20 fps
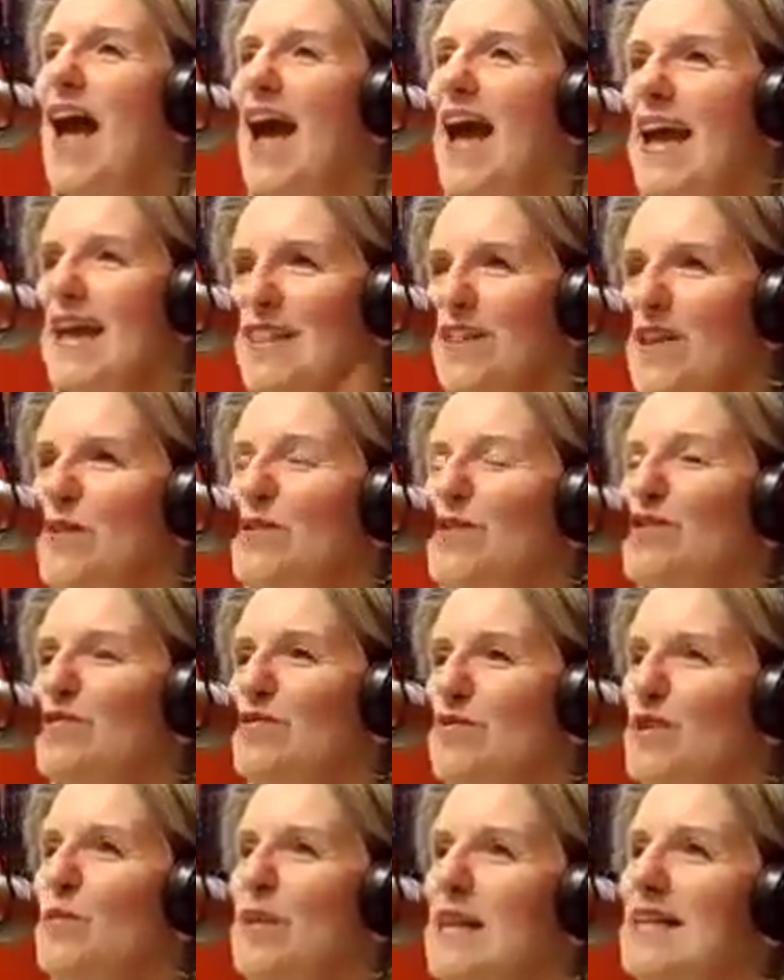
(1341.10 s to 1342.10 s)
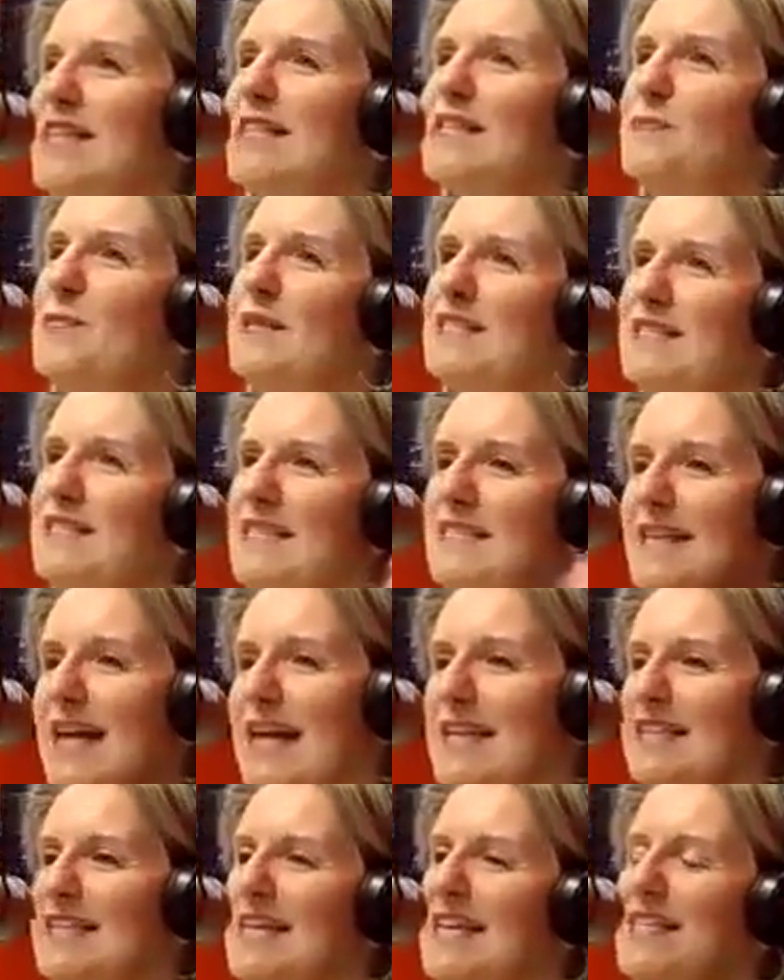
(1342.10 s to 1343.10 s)
in those 3 weeks, basically,
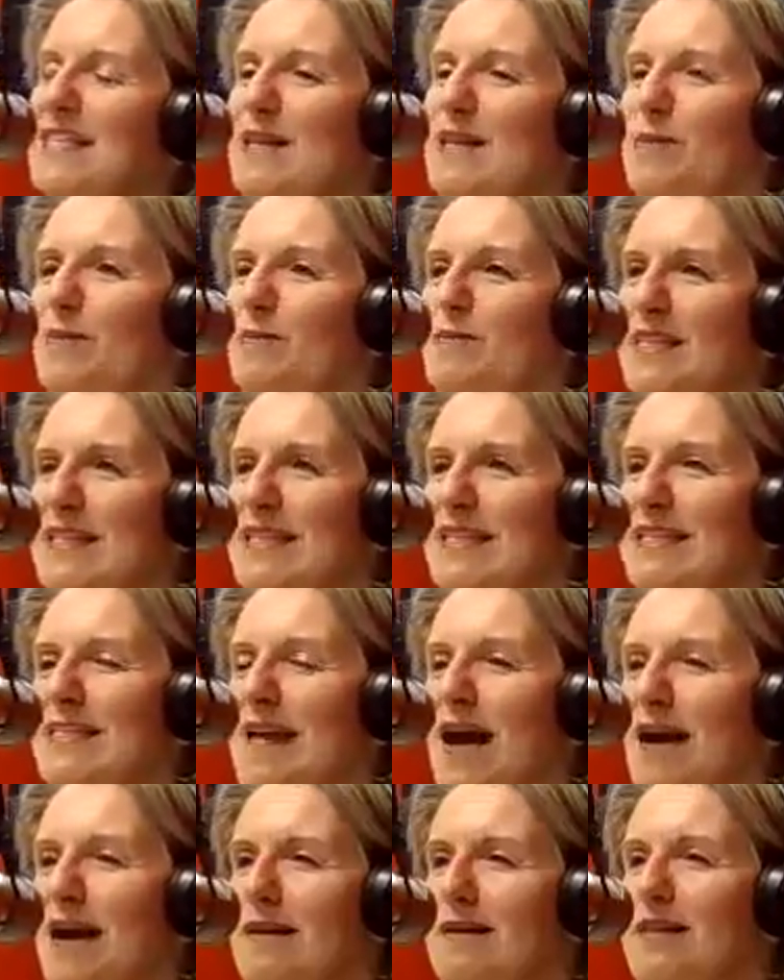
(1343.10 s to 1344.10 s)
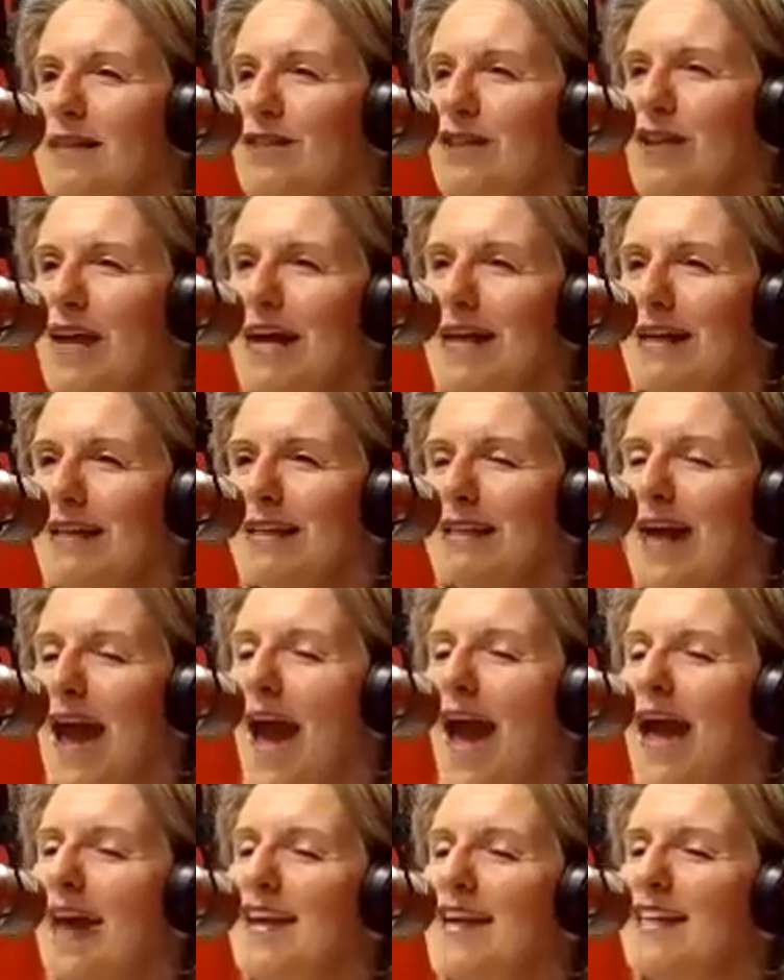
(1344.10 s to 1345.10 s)
I take some detox shakes,
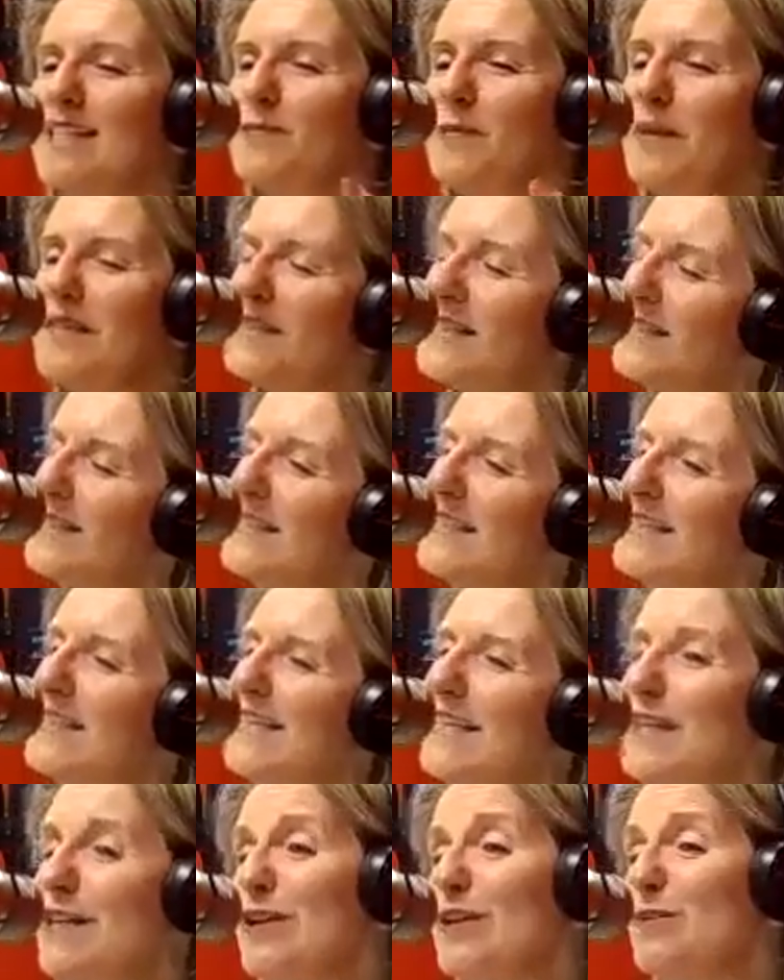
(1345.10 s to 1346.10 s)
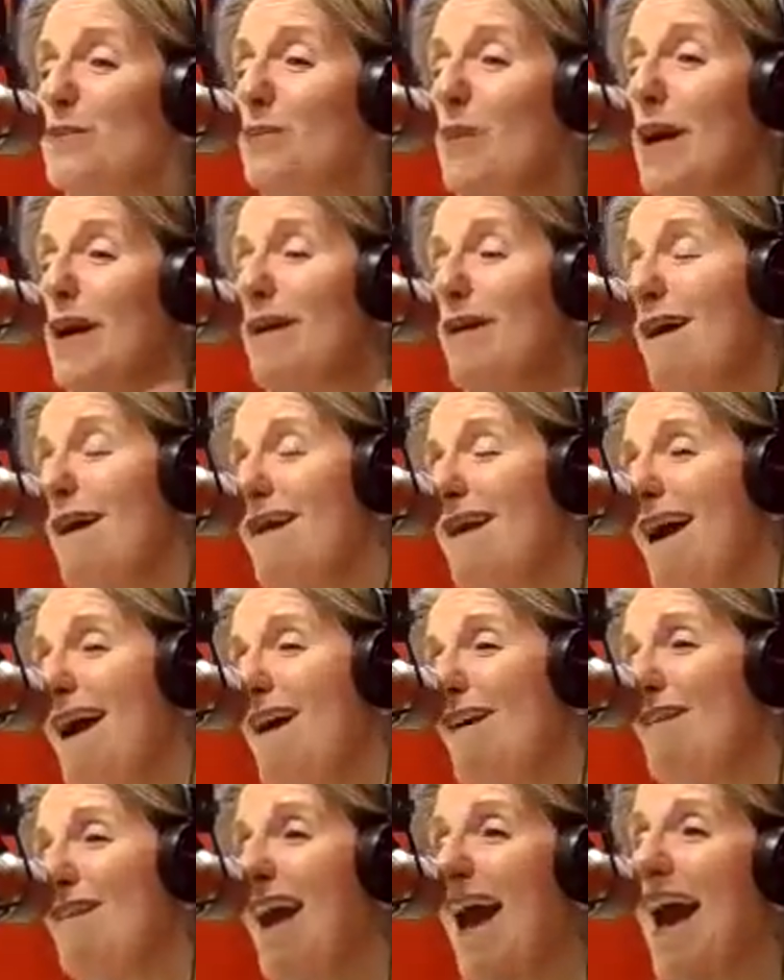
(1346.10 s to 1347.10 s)
and it's basically cleaning my gut
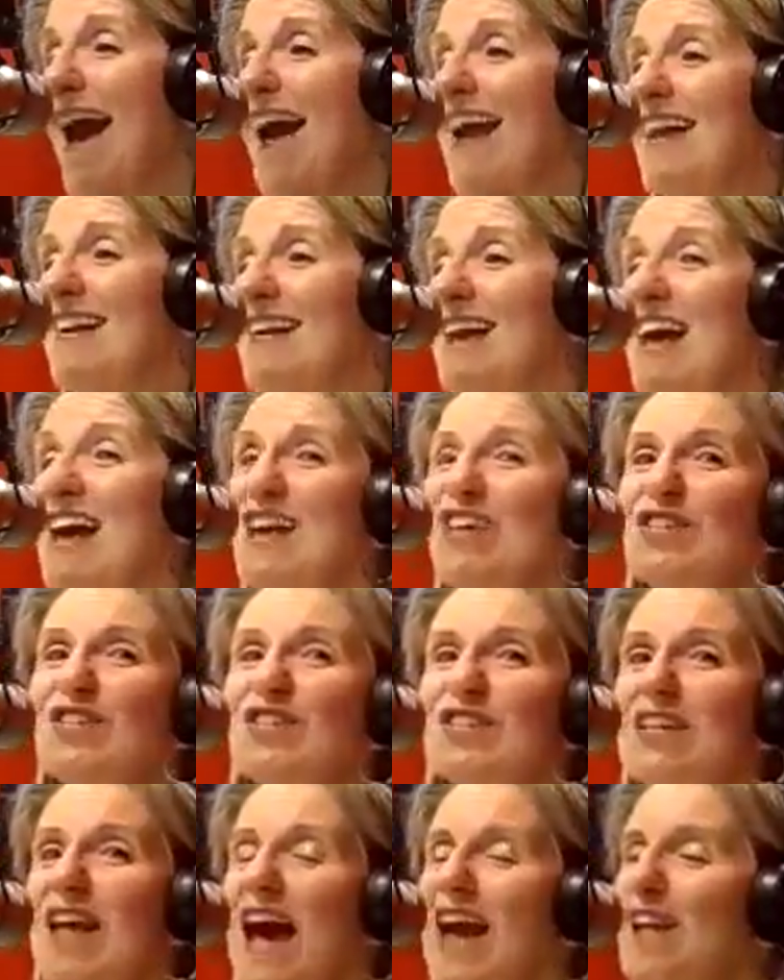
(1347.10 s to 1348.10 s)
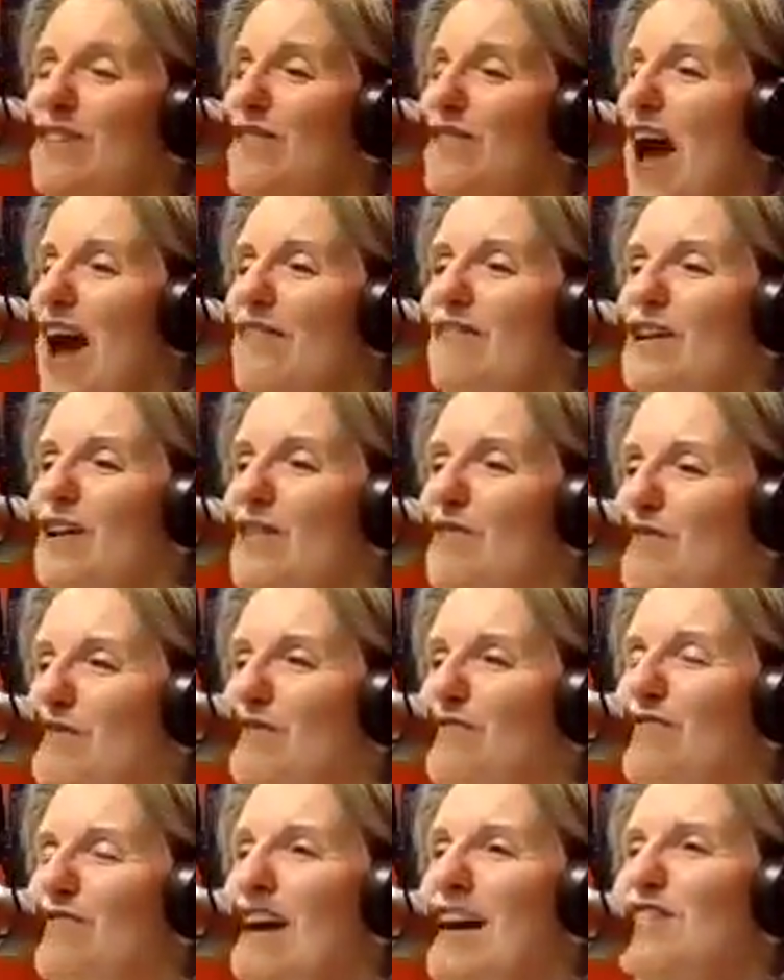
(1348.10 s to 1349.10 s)
out and just kind of having a
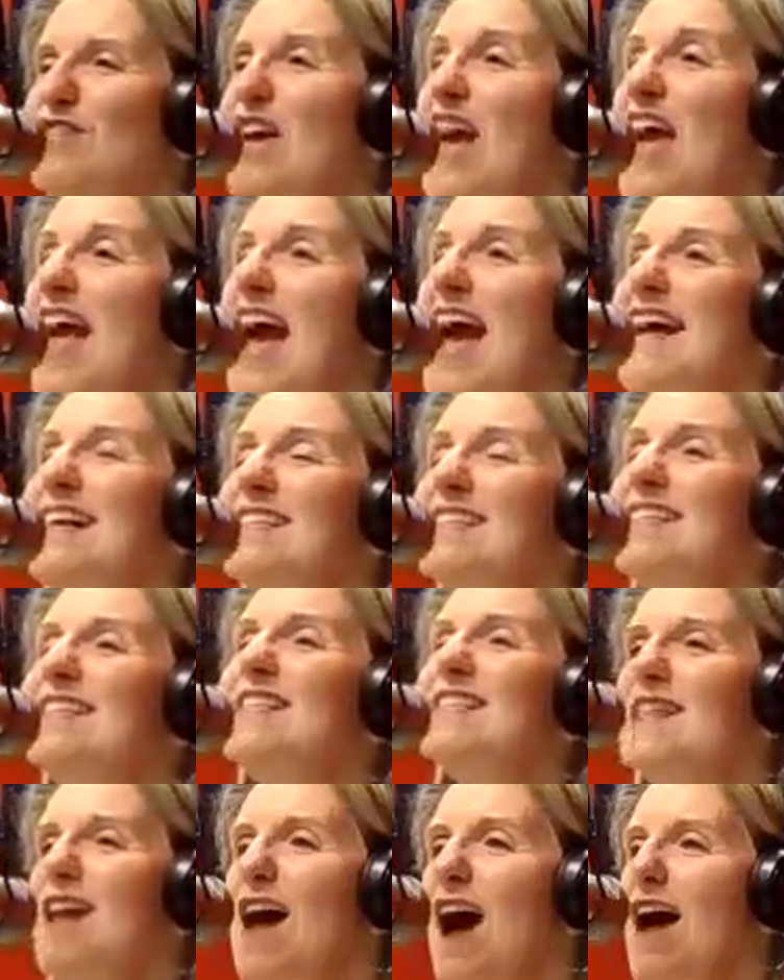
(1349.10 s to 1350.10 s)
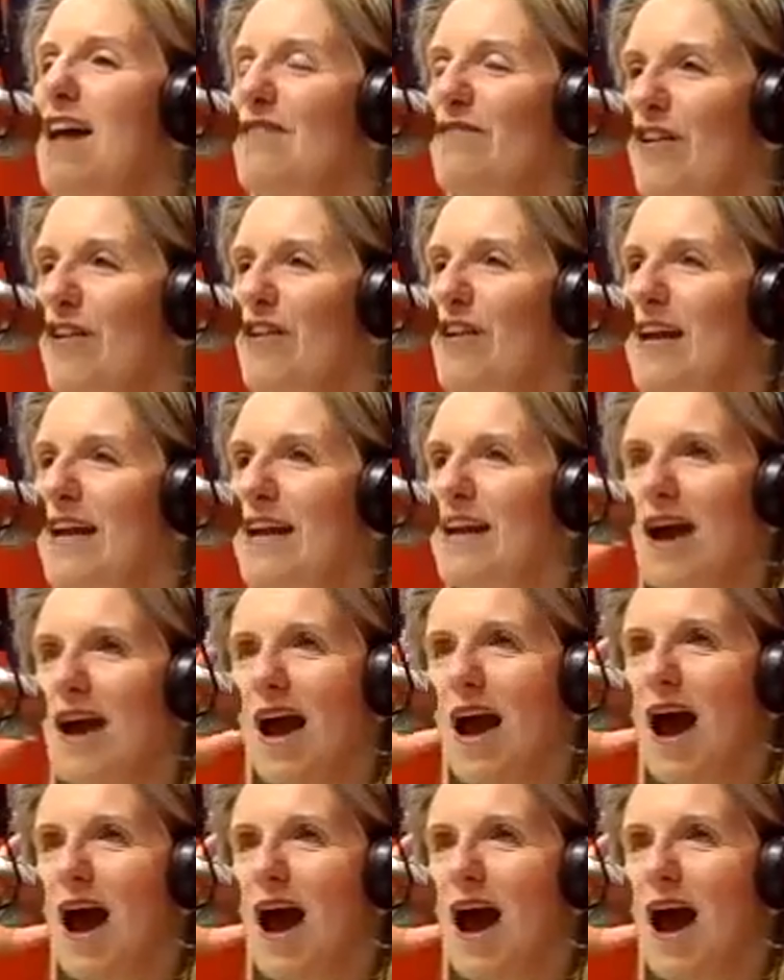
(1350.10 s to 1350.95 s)
refresh. This is not very